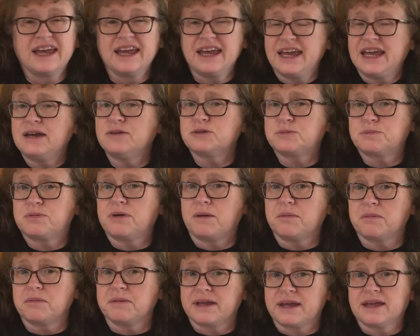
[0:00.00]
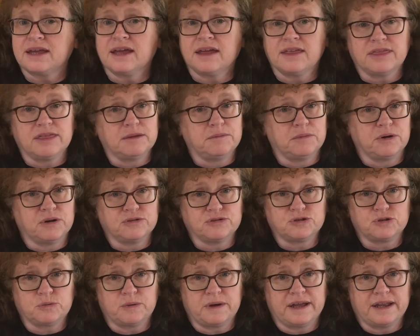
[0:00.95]
he was probably the
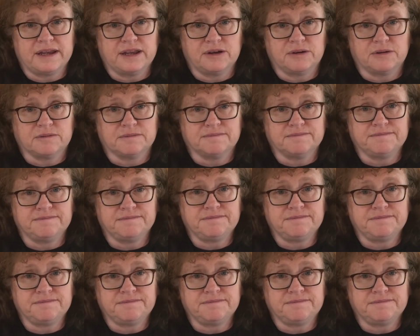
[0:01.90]
most well known.